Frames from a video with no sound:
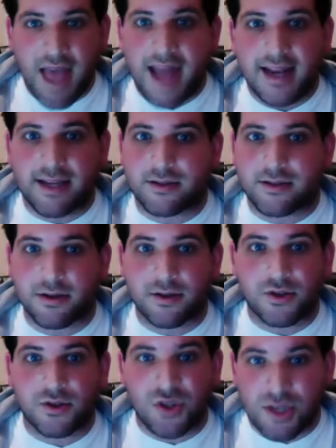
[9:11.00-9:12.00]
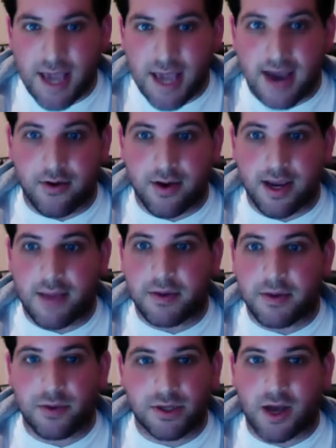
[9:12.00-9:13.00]
is scary. I
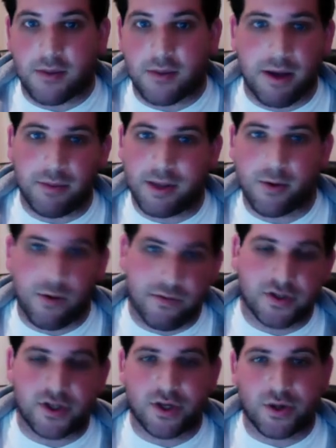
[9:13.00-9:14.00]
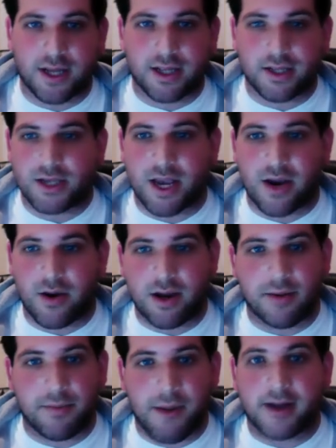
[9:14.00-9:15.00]
mean, we talk about Blake Griffin shooting and it's scary,
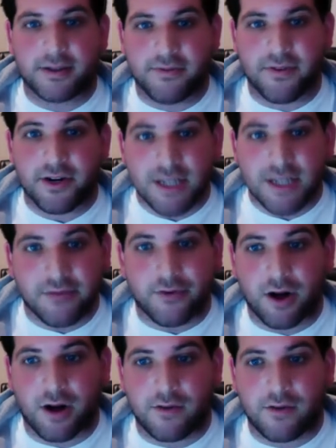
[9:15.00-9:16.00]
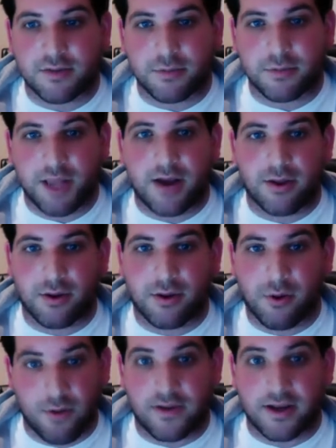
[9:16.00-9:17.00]
and Ibaka's a very different offensive player than
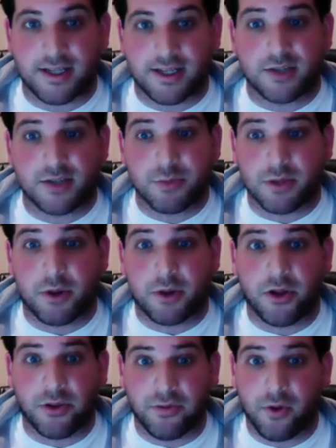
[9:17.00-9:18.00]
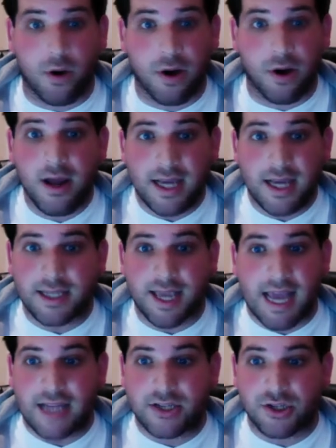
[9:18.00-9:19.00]
Griffin because he doesn't put the ball on the floor. He's a
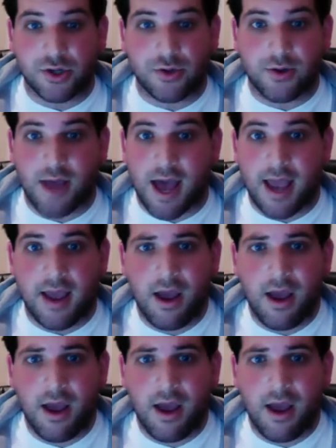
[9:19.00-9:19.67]
catch-and-shoot guy,